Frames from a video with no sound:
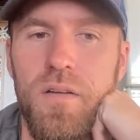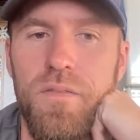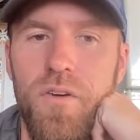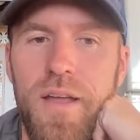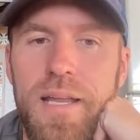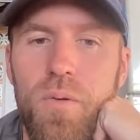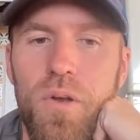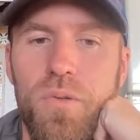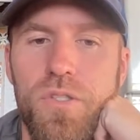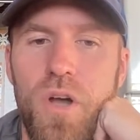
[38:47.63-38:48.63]
For anyone
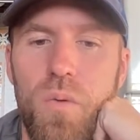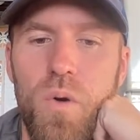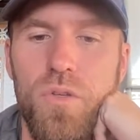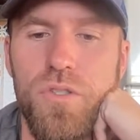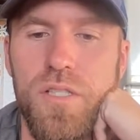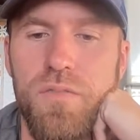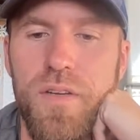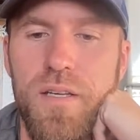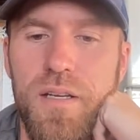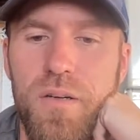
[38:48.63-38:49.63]
who's not watched this
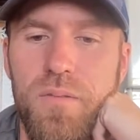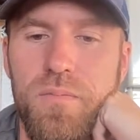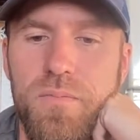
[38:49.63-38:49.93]
video,